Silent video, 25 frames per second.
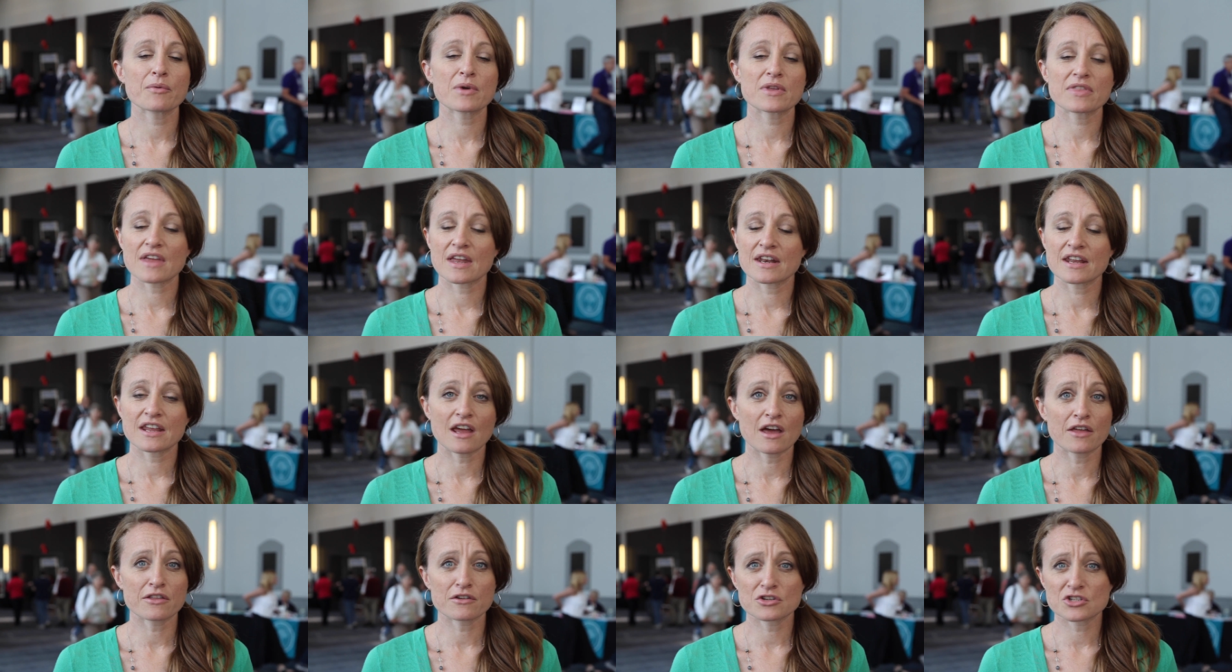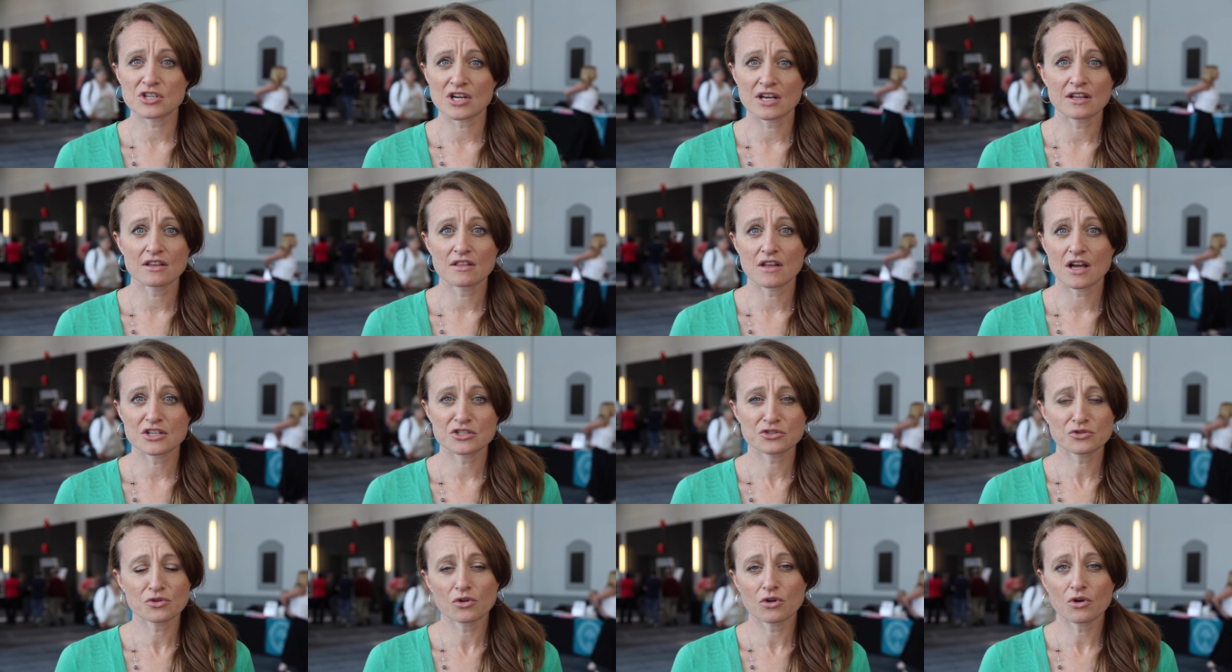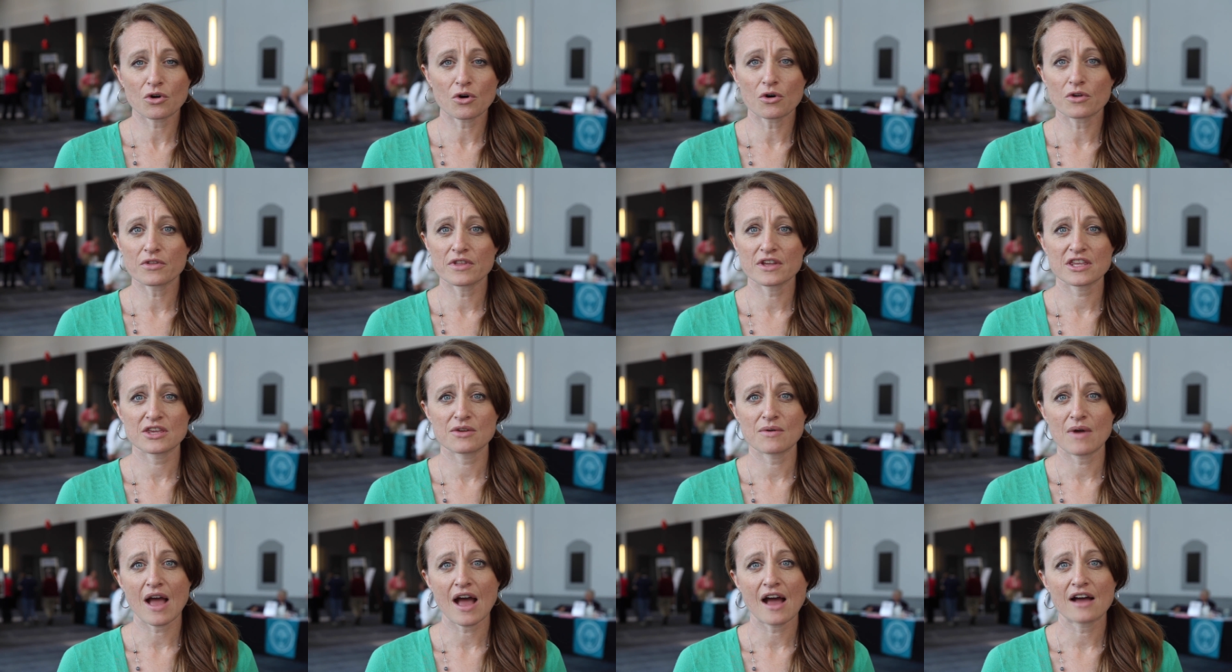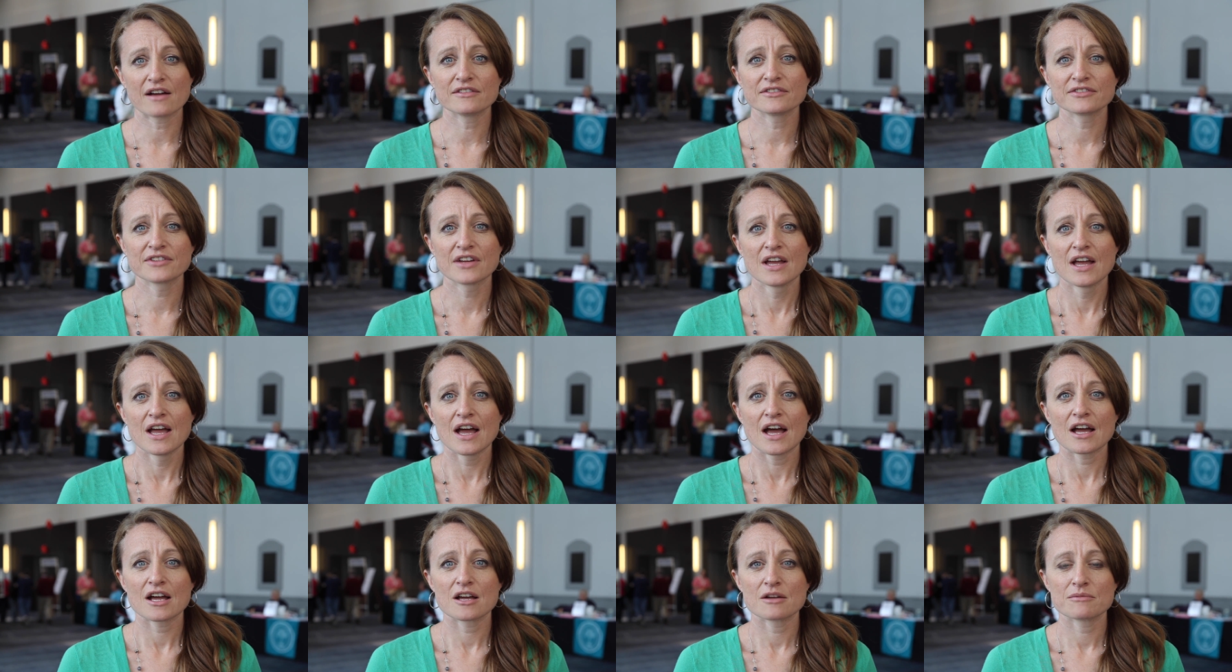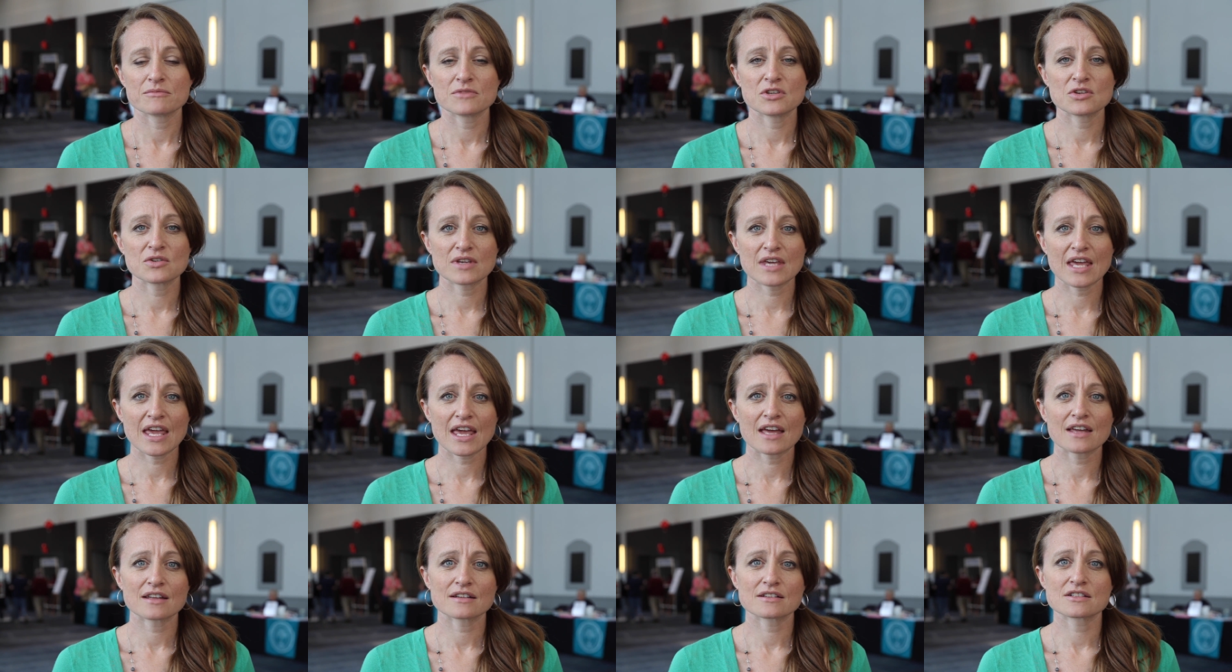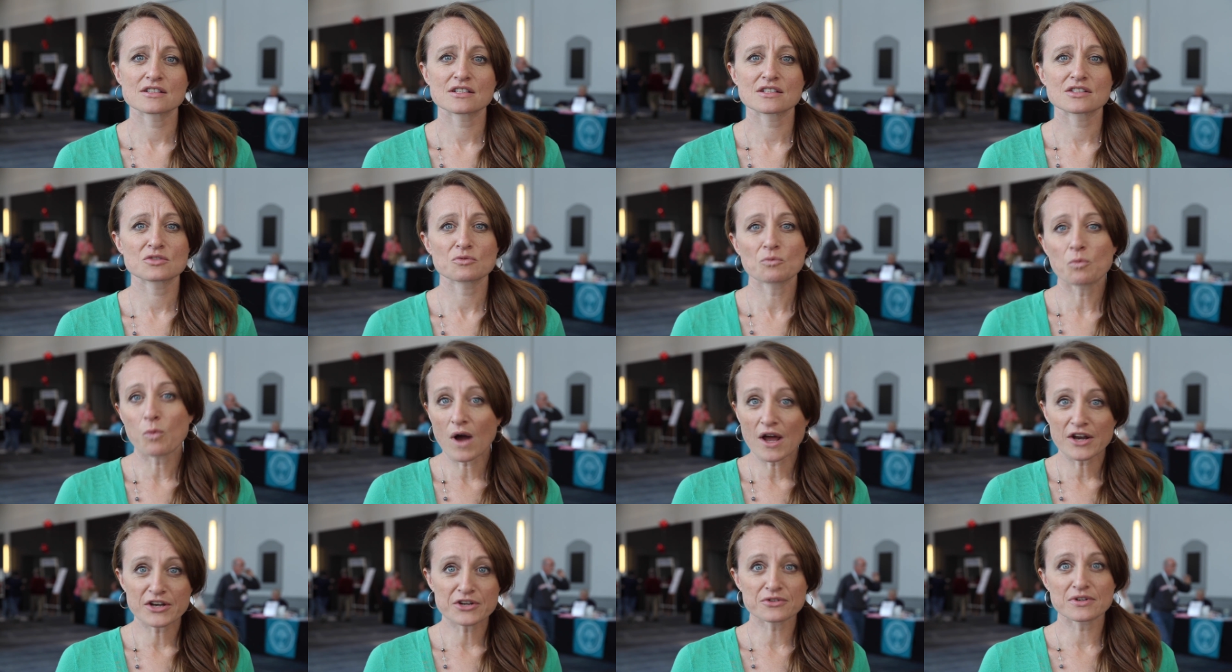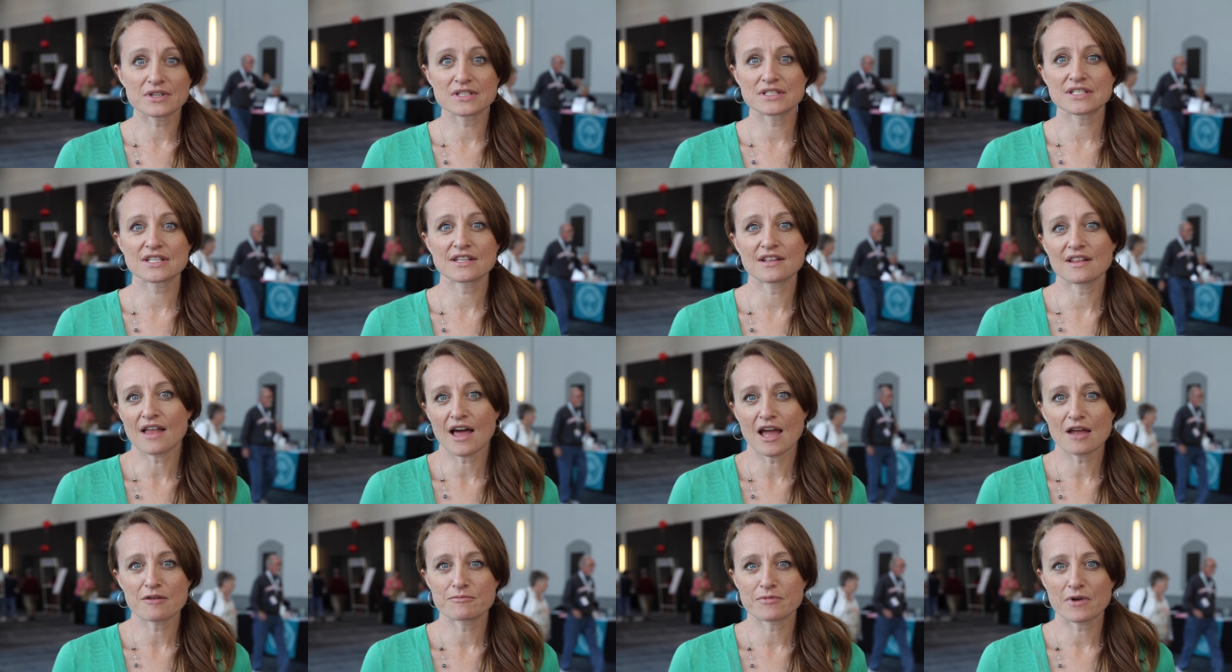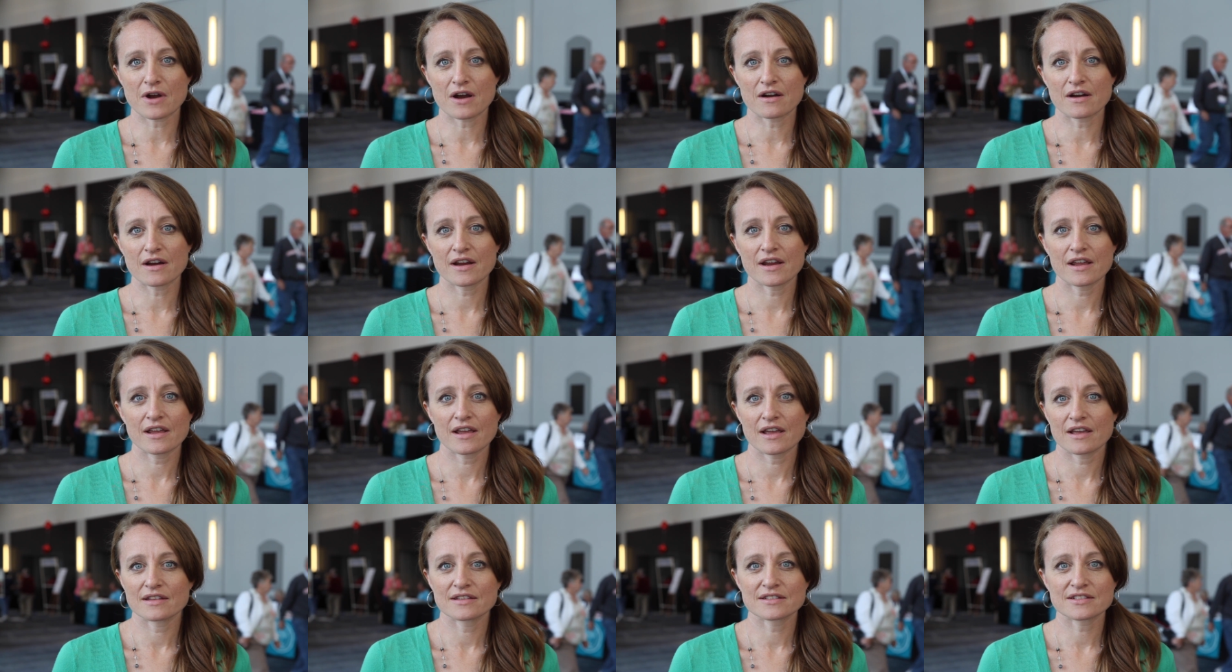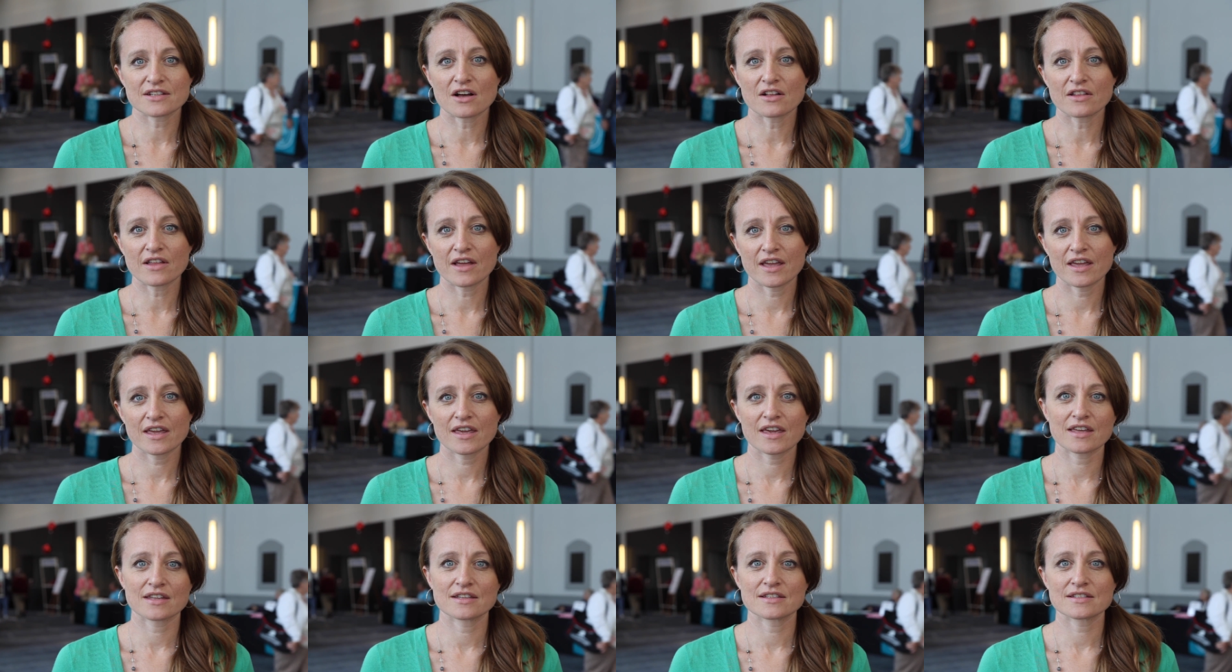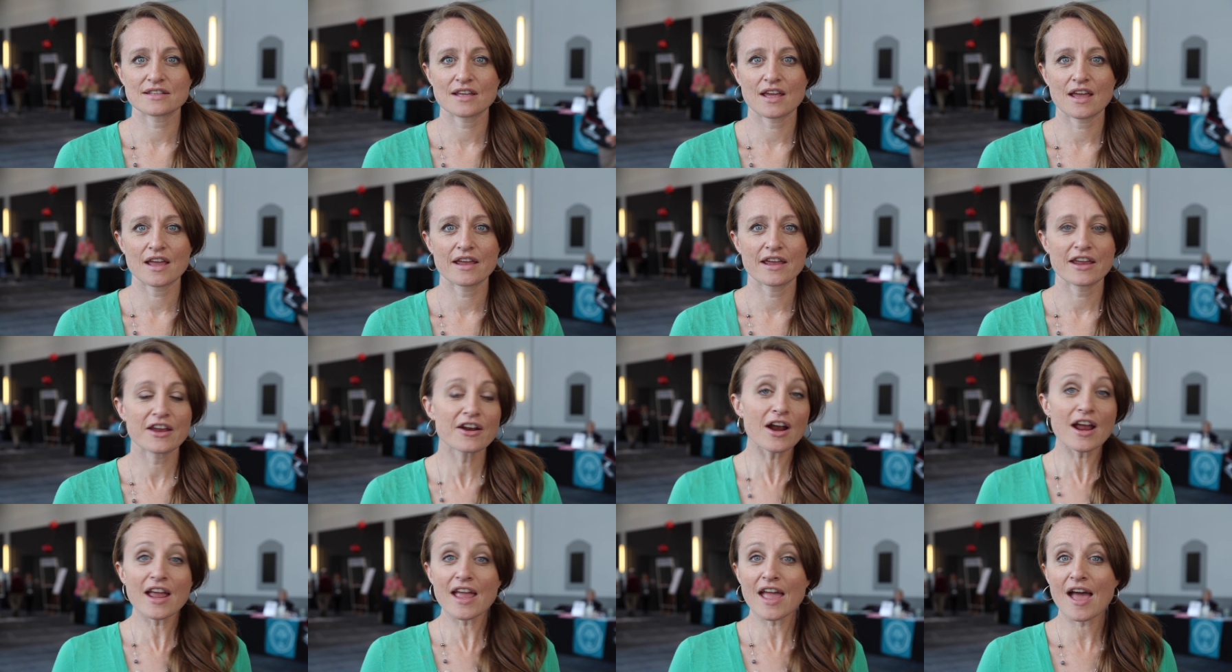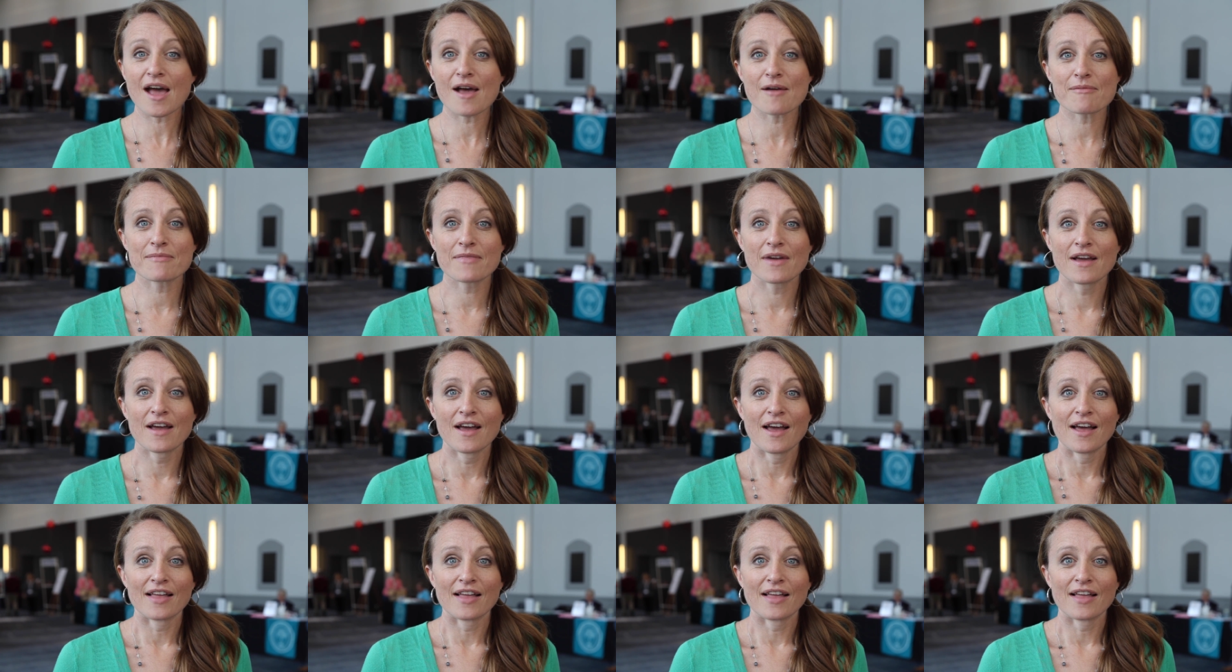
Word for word: with any other genealogical goal that you have, um, you can't just wander into the library in Salt Lake and say, here I am,